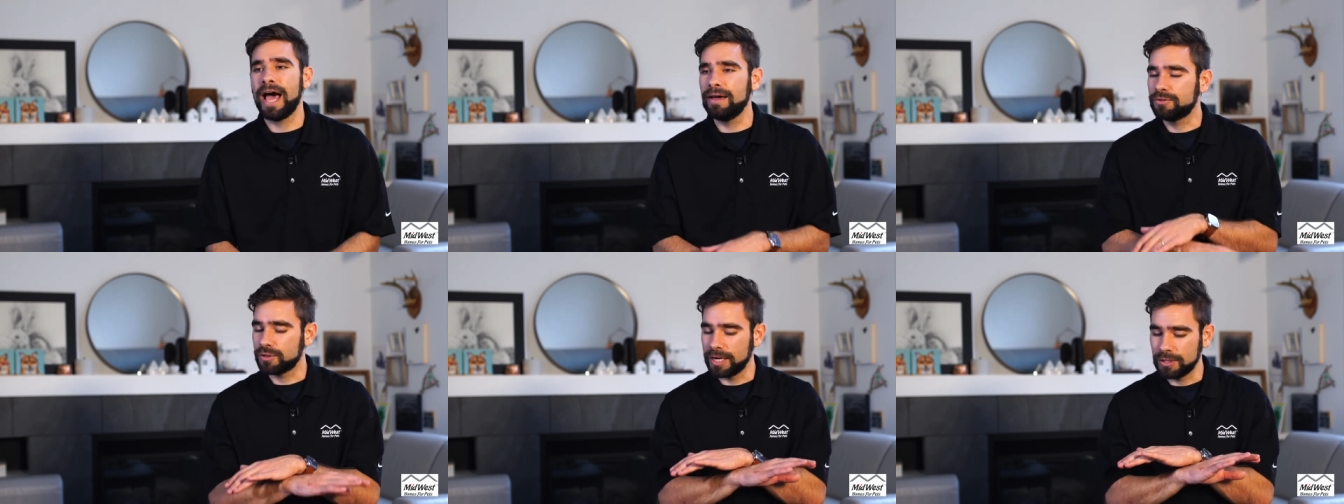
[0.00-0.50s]

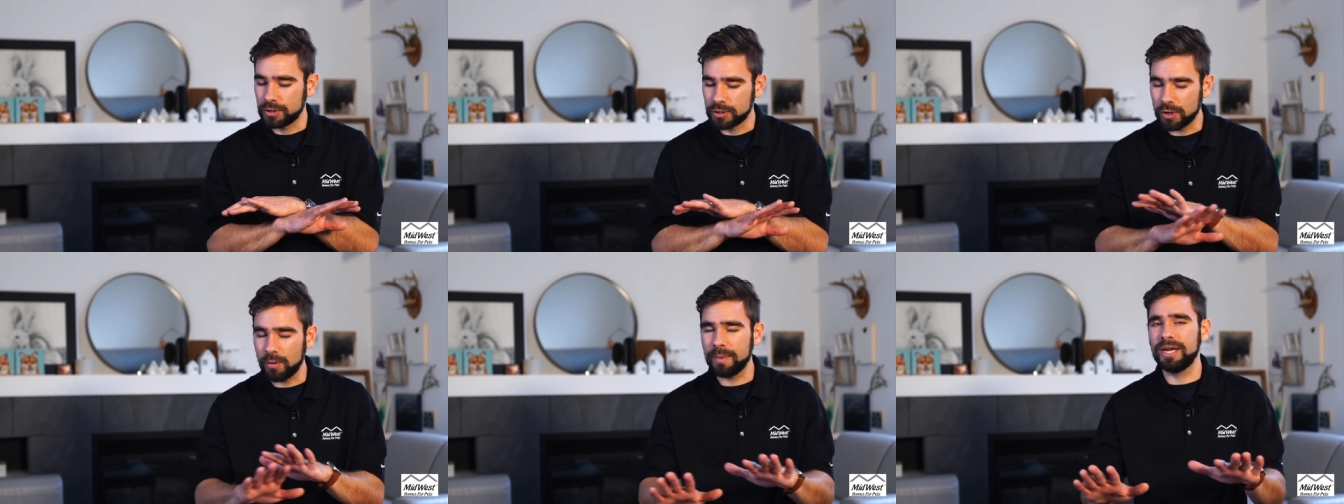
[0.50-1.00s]
I've trained
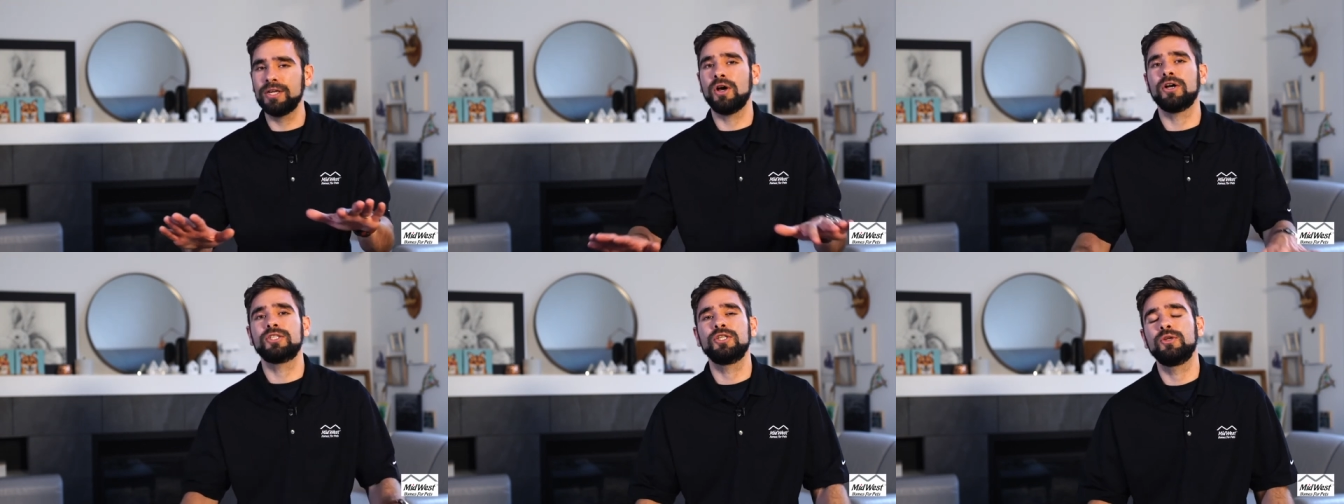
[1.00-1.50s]
so many
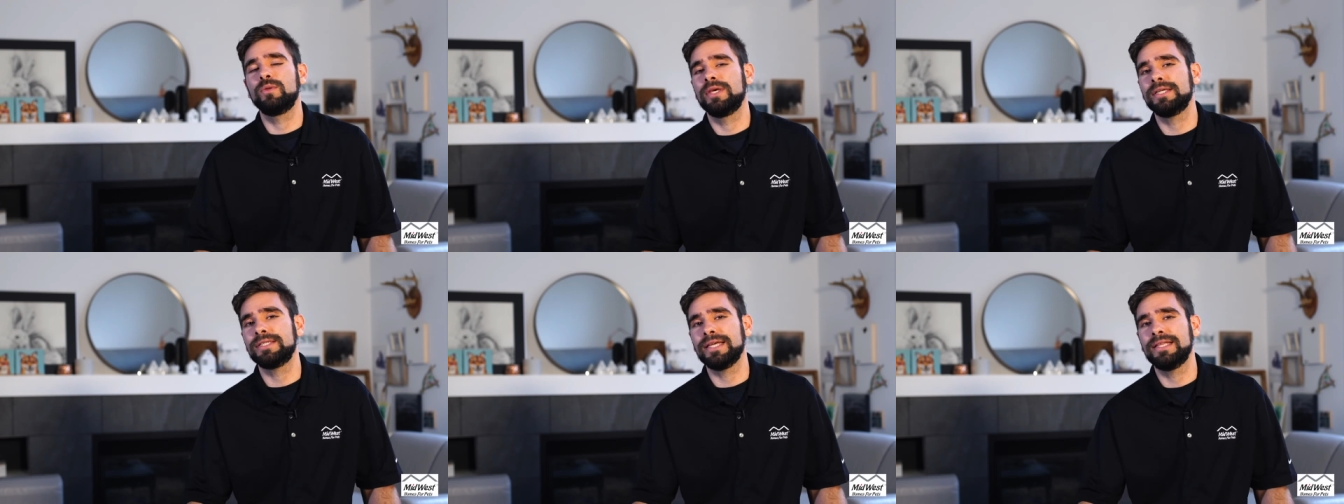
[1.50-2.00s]
dogs to do
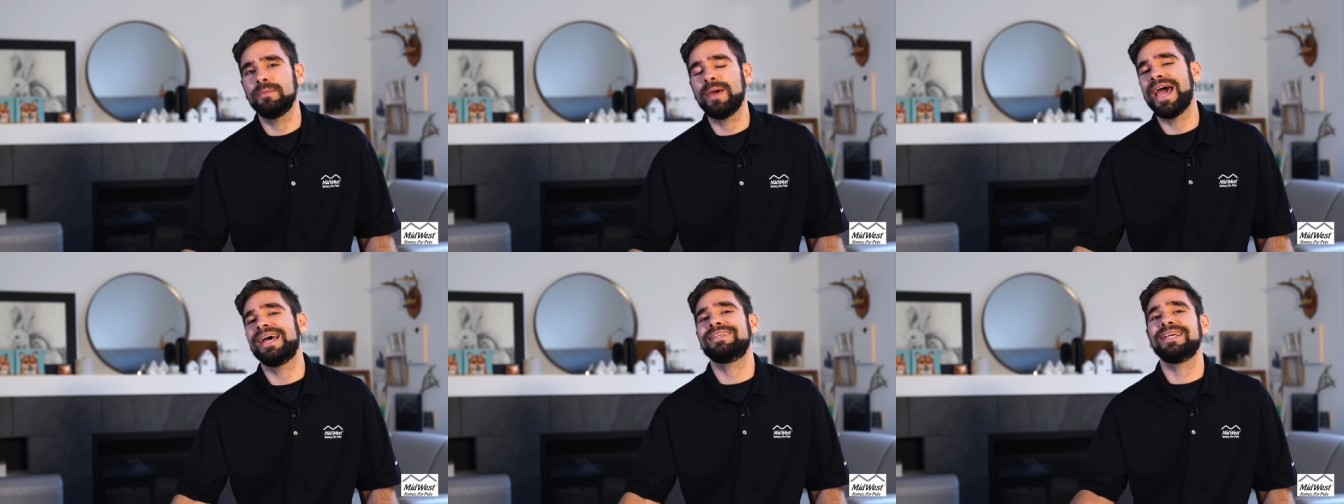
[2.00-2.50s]
this in the
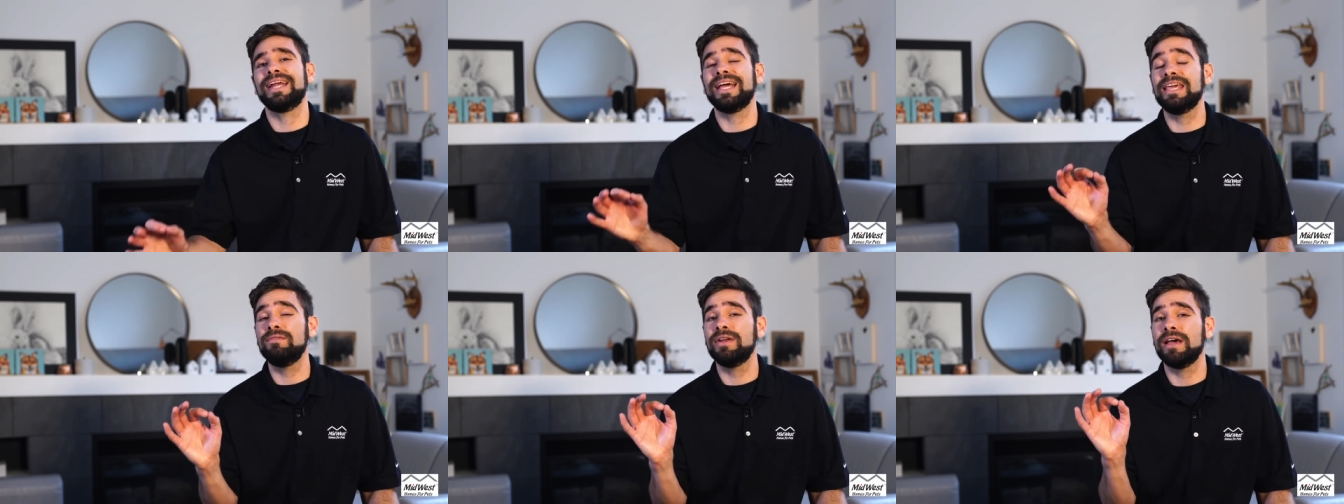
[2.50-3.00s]
past.
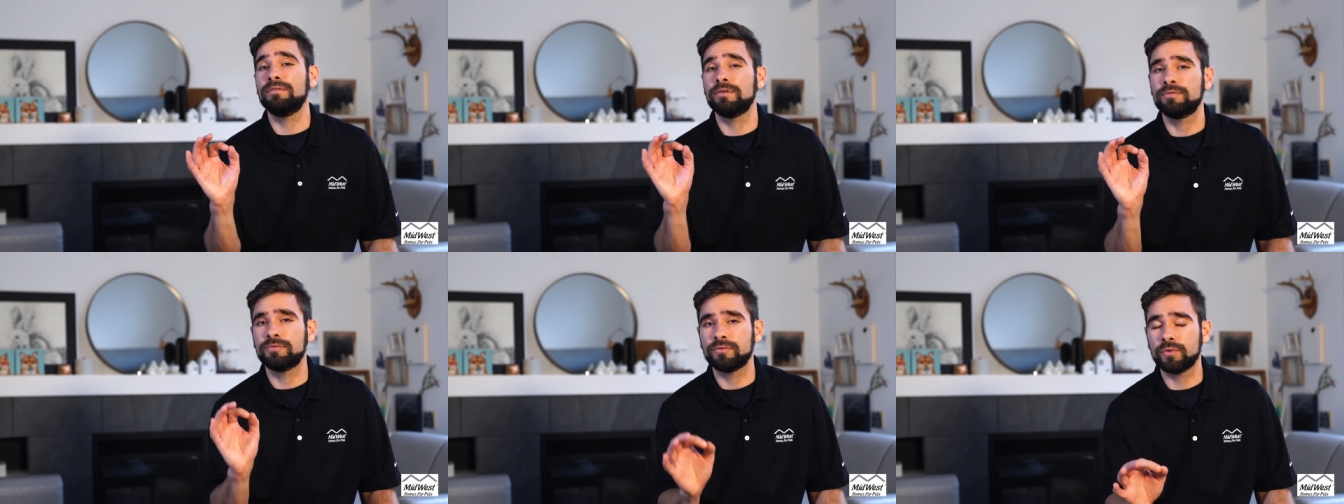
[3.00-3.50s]
I even have
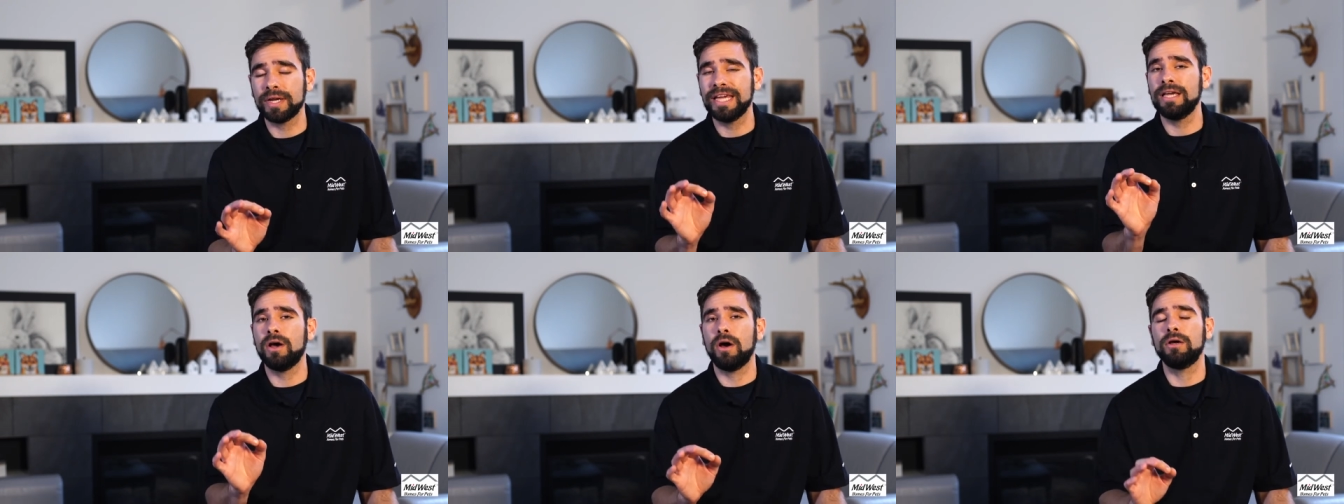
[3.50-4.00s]
a
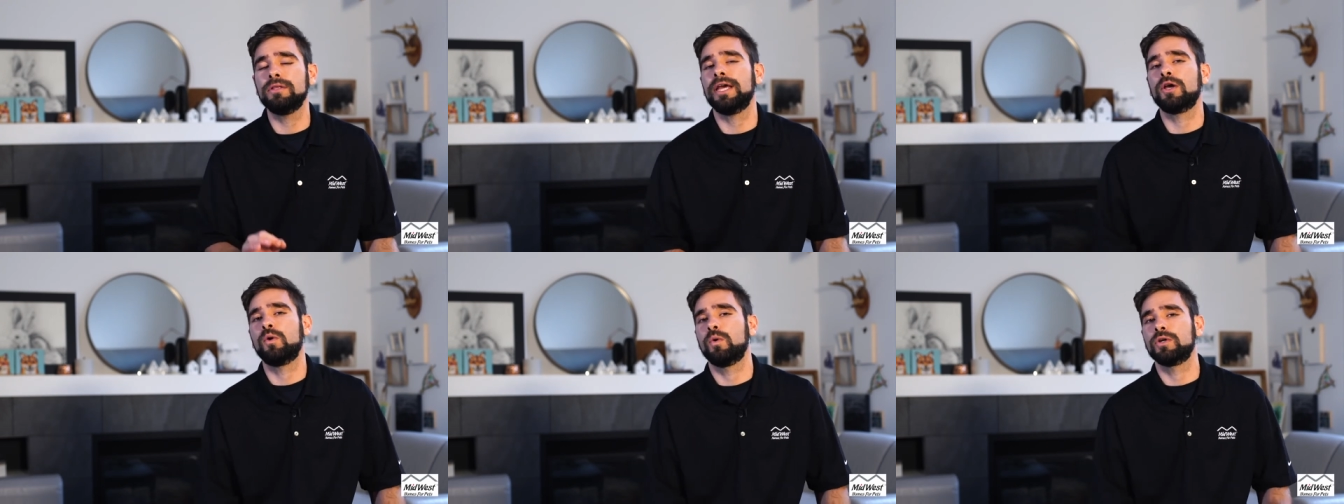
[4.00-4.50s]
free
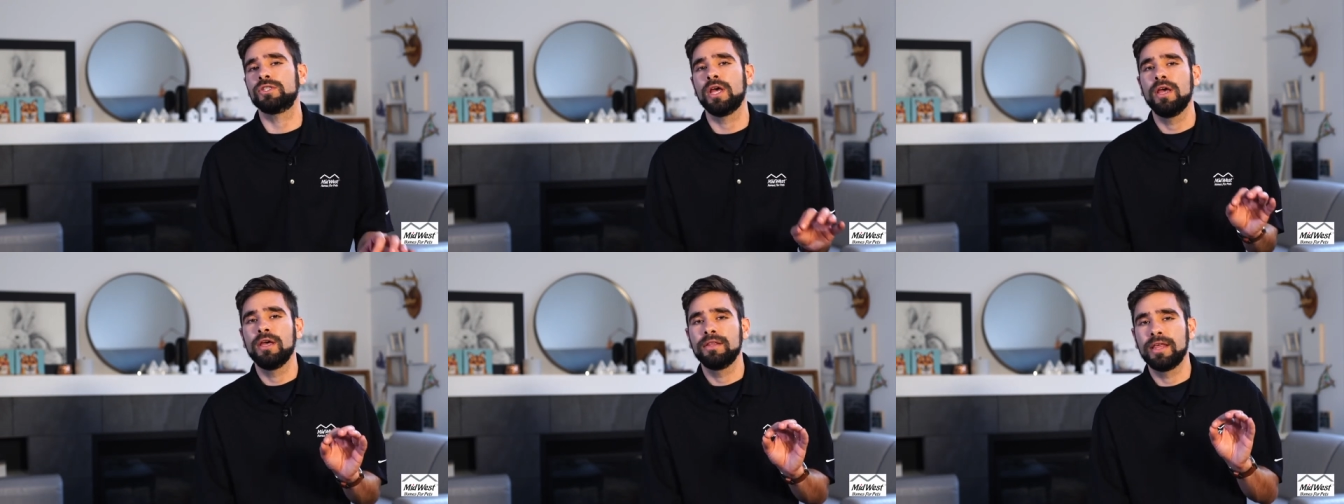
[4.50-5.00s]
online course
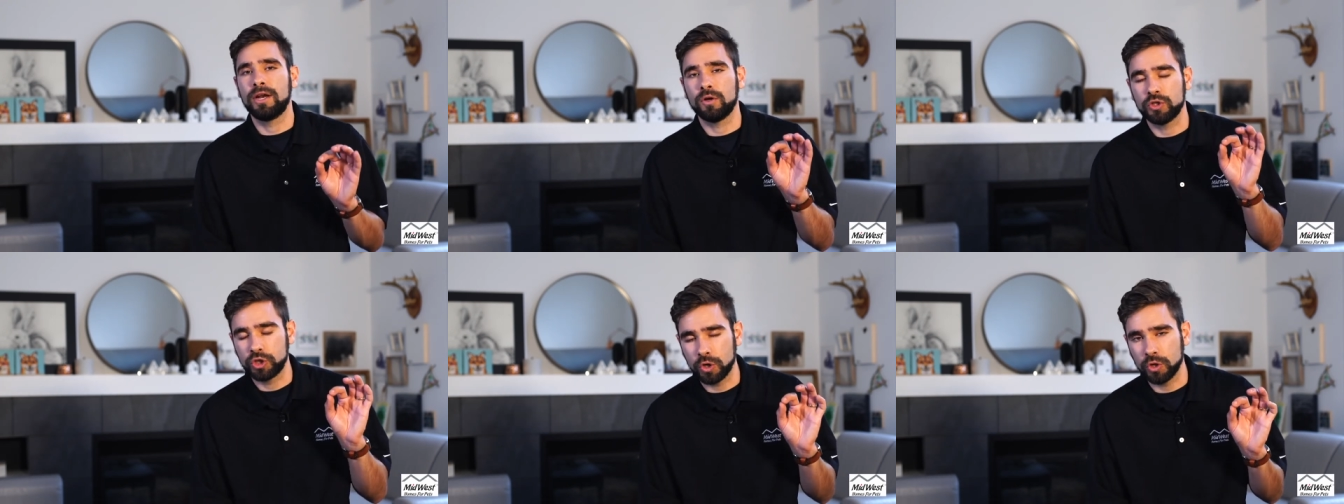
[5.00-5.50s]

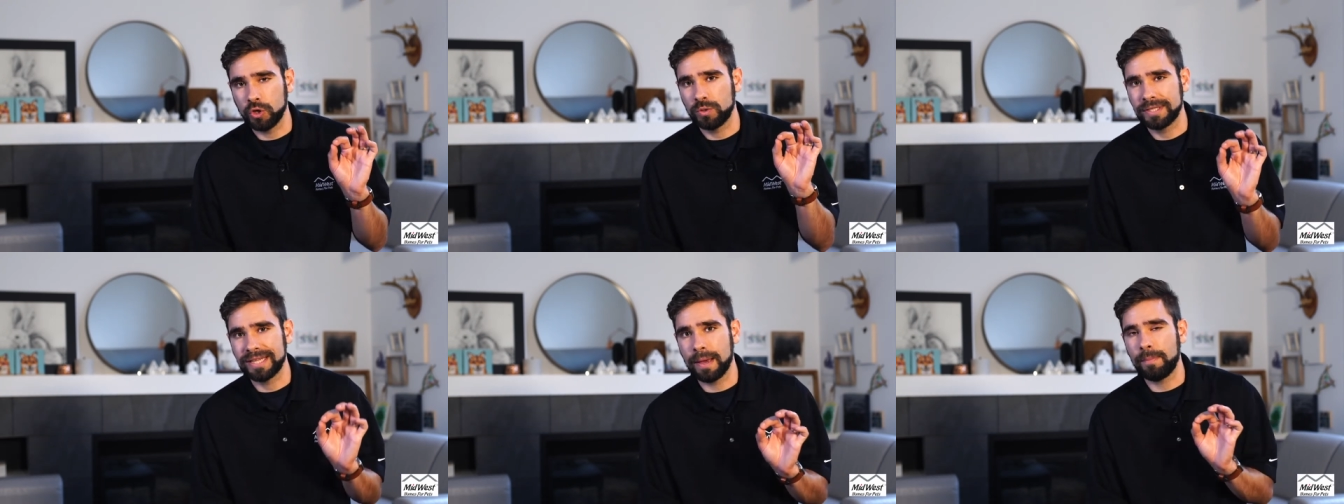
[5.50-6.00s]
that'll show you
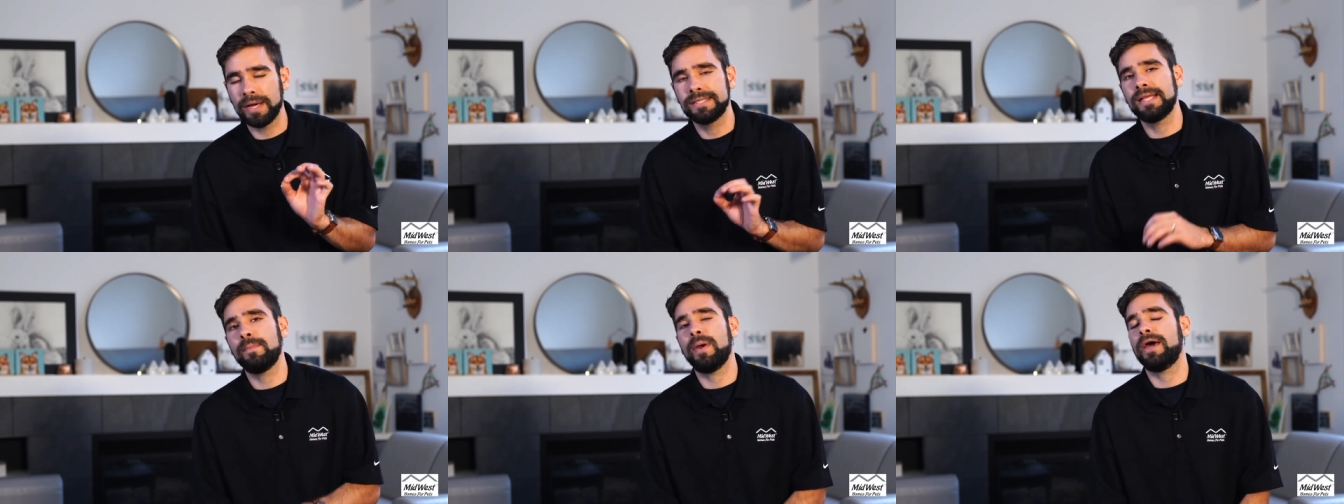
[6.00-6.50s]

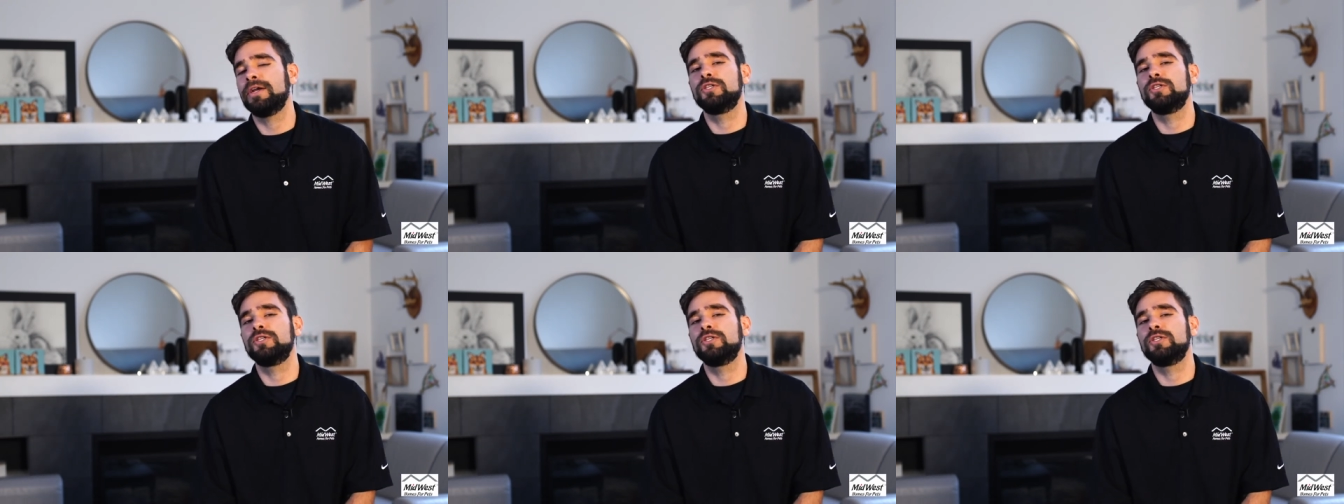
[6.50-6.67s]
step-by-step -step how